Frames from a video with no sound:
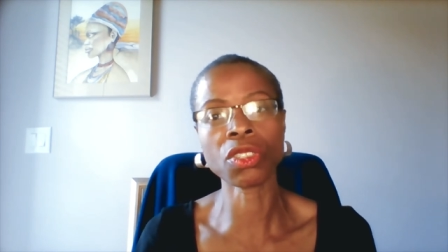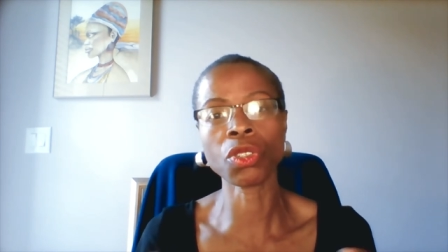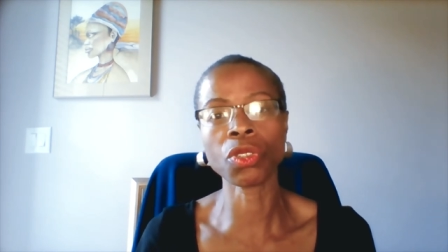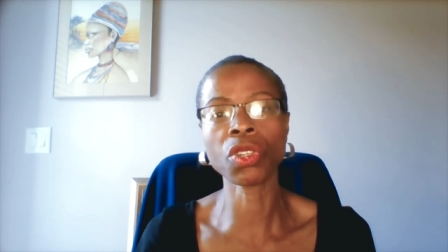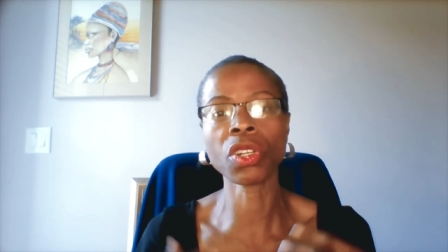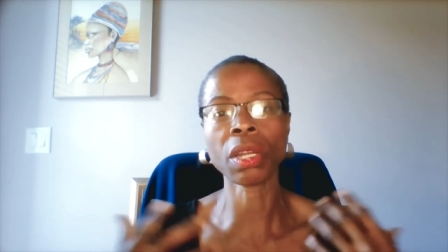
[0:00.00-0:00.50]

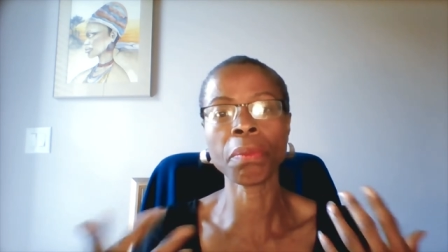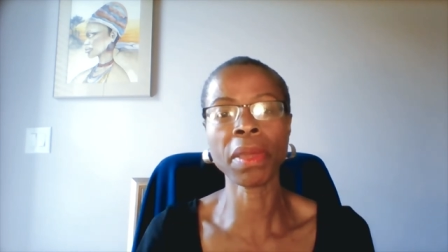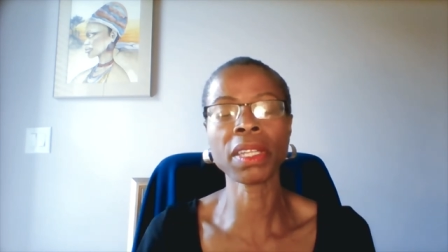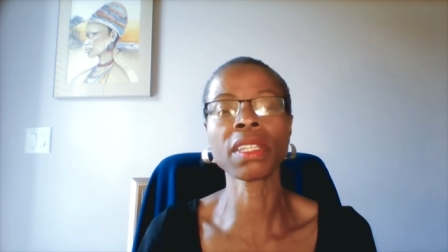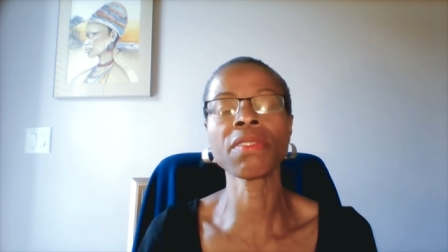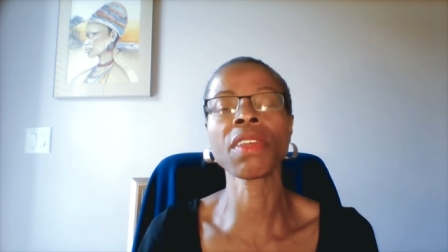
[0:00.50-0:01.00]
So your
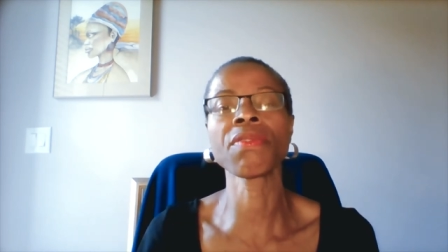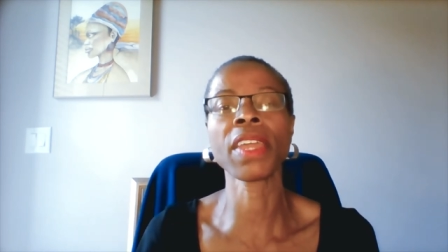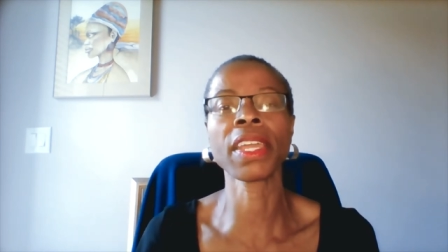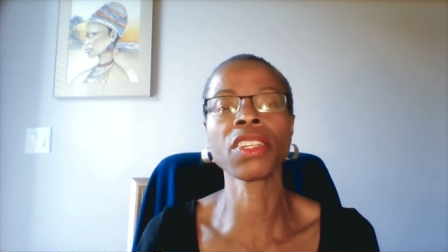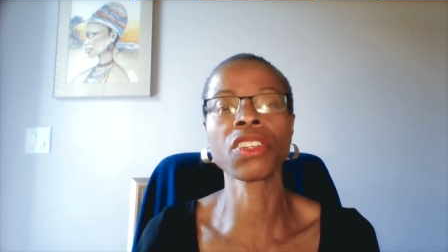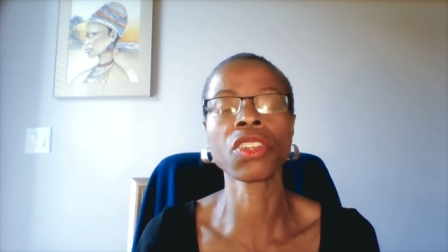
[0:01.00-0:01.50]
competitive
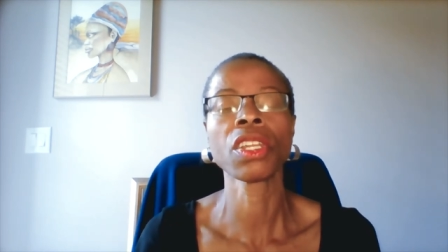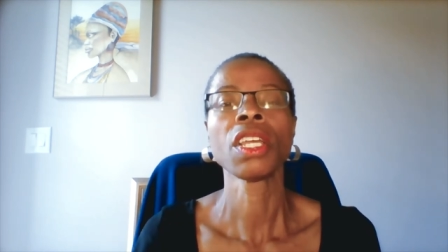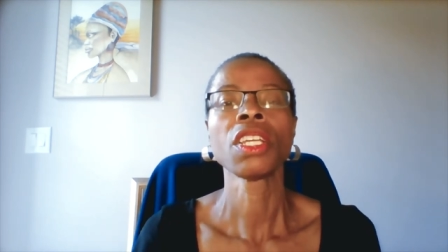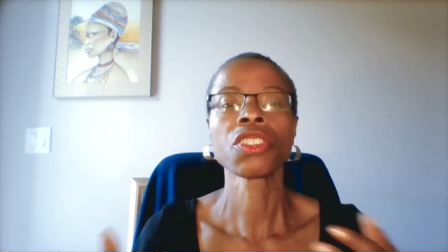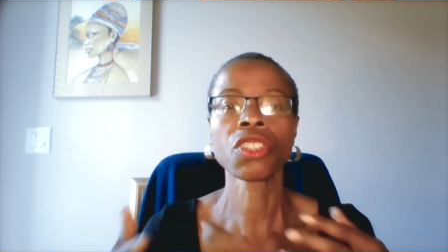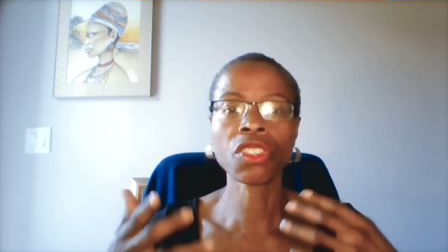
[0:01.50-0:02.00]
advantage
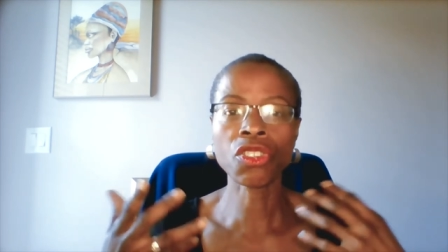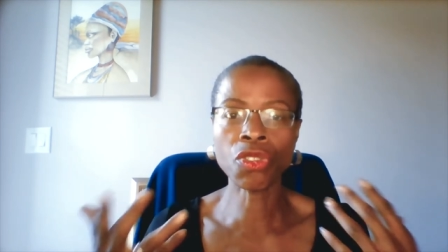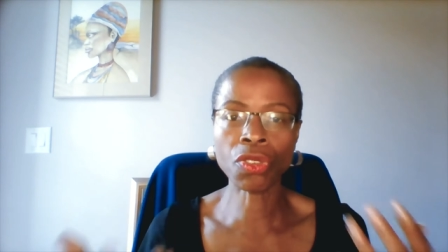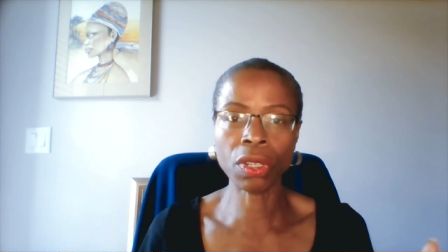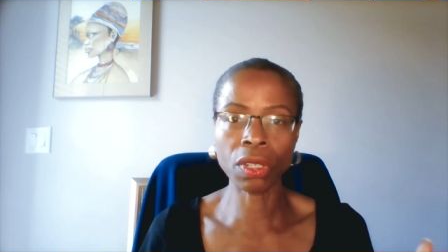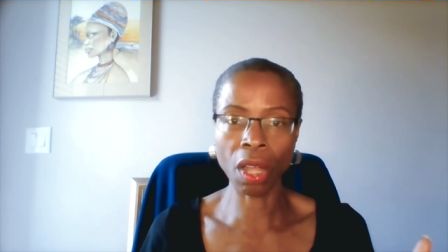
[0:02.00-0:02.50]

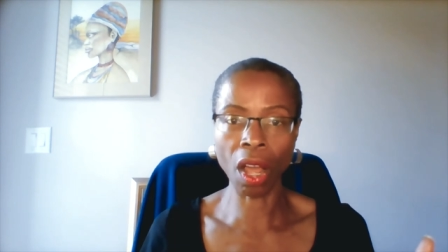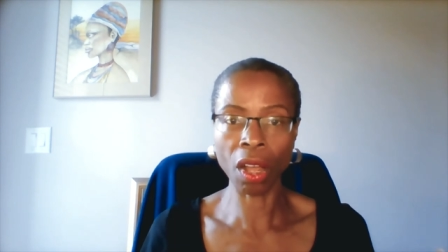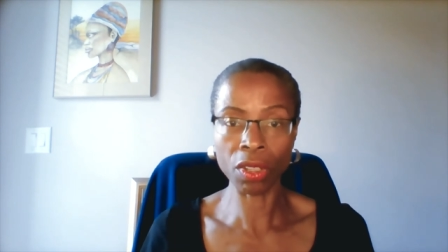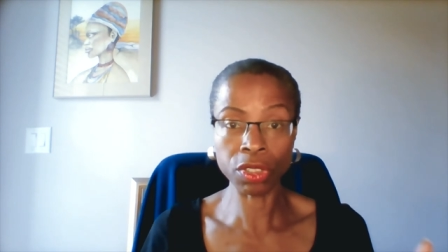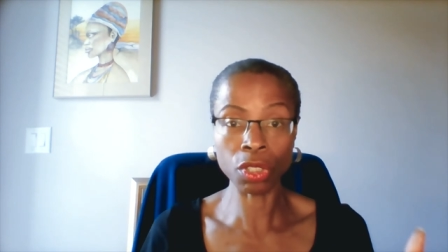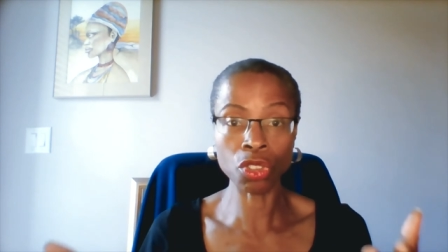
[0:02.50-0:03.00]
should
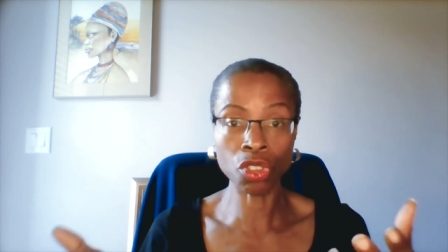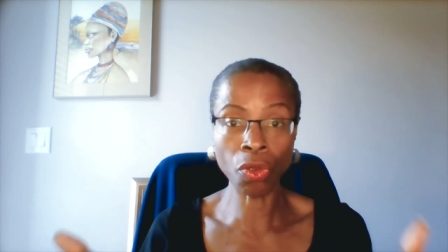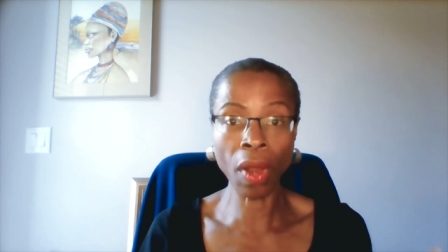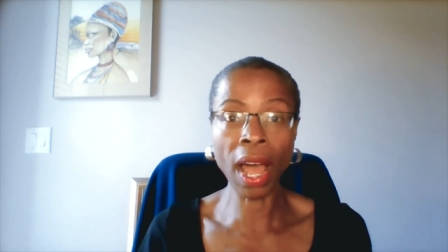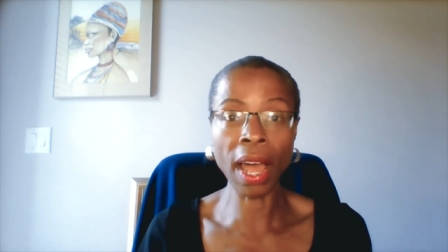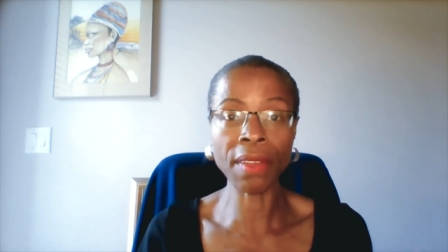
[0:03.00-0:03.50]
also
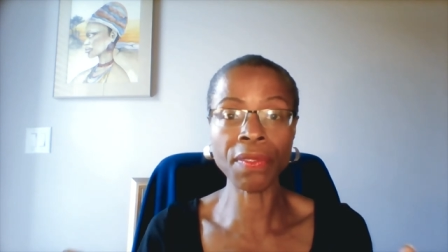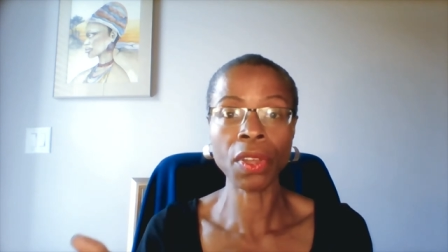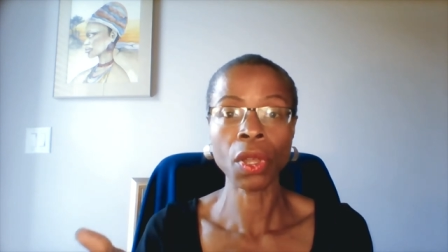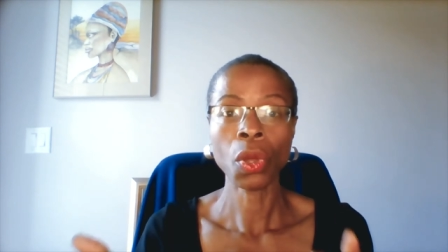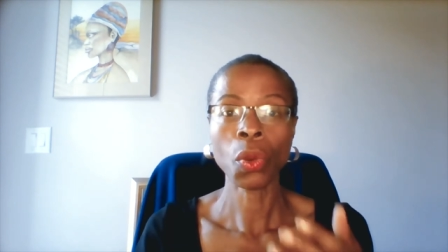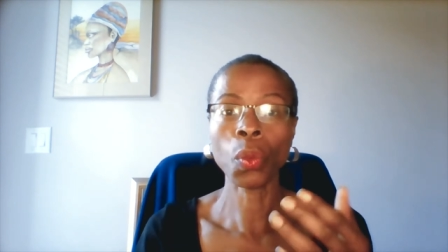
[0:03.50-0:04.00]
drive
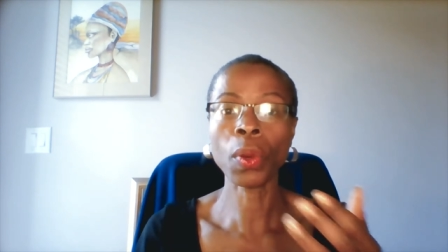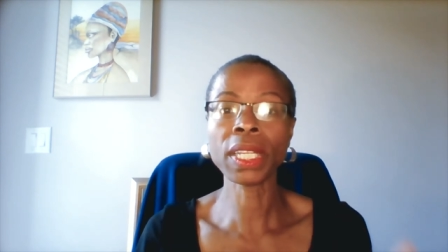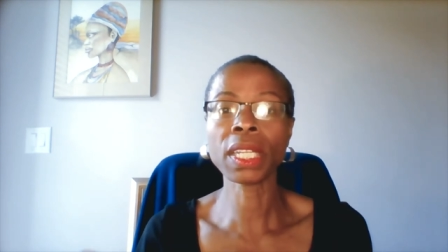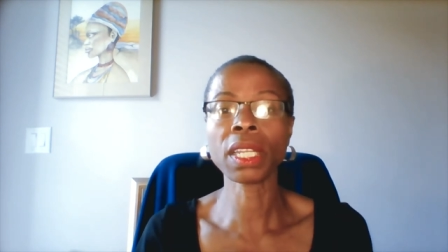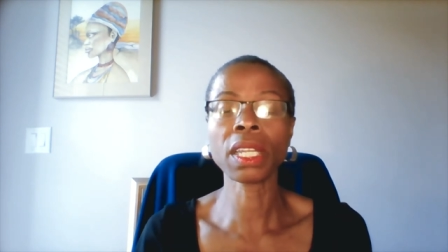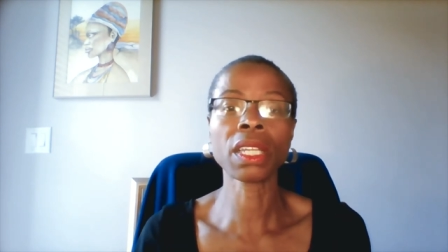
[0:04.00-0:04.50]
what
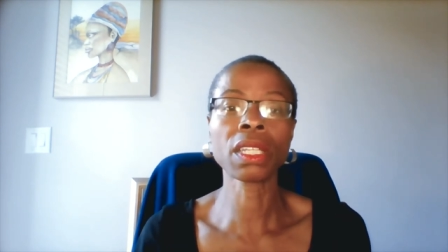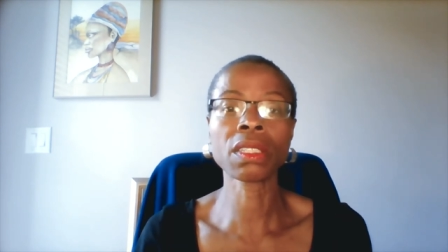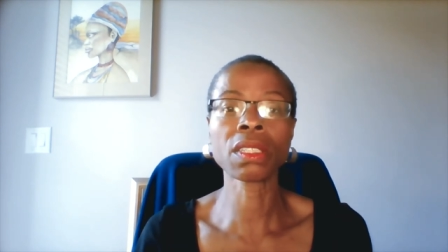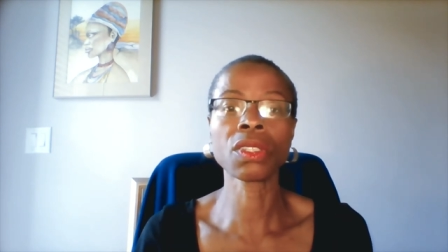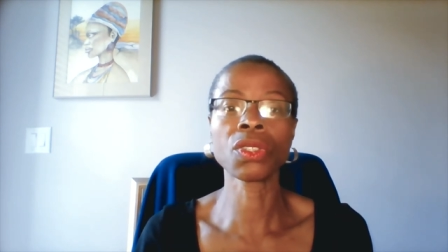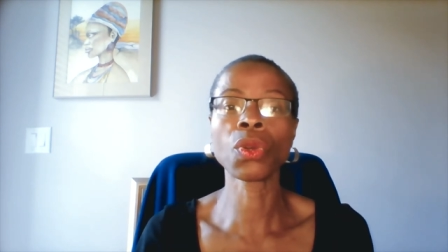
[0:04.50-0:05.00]
it
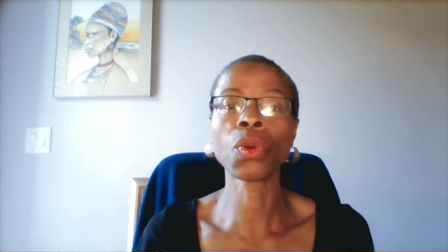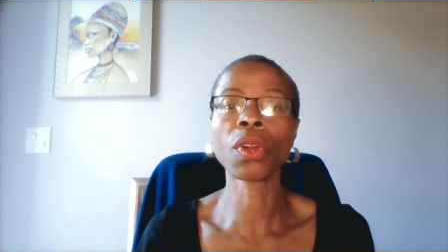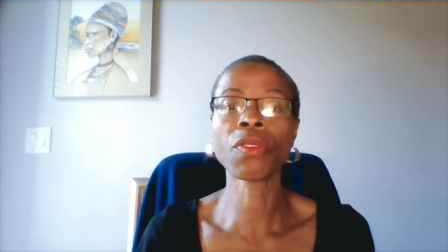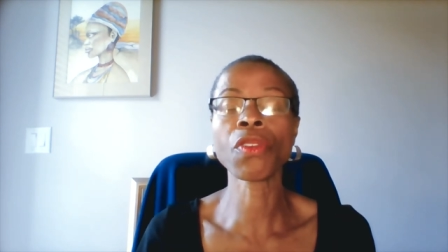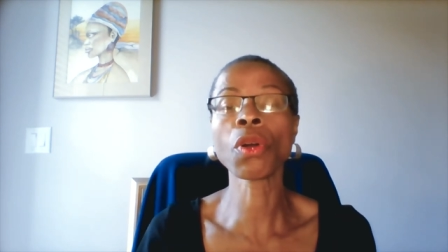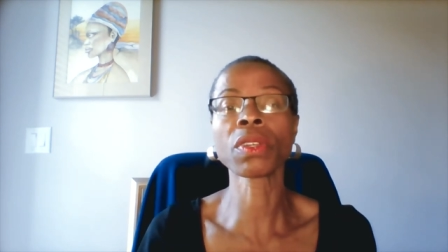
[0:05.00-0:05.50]
is
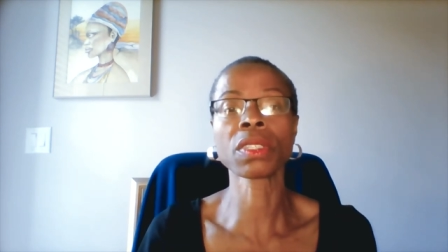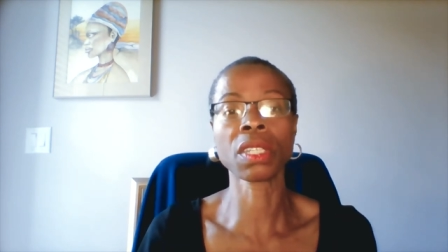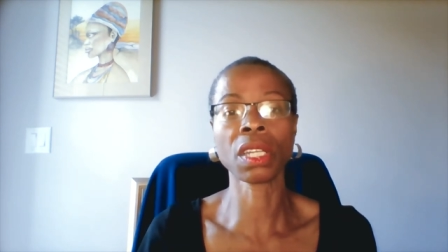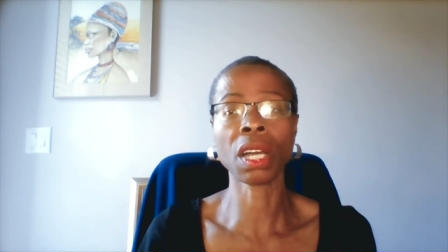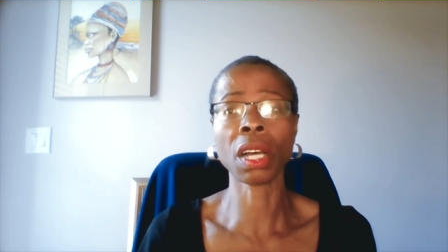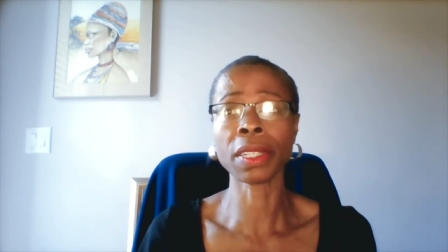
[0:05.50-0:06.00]
you're
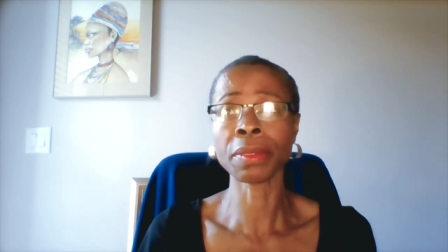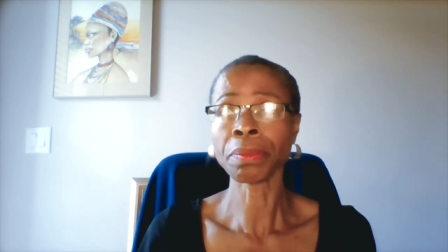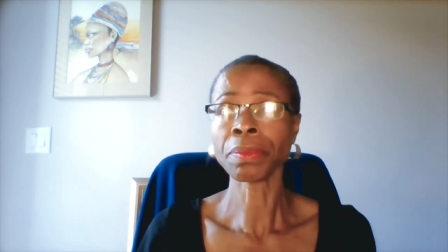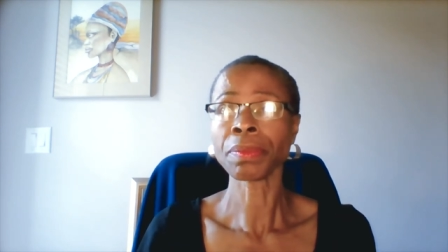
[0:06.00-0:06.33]
focusing on.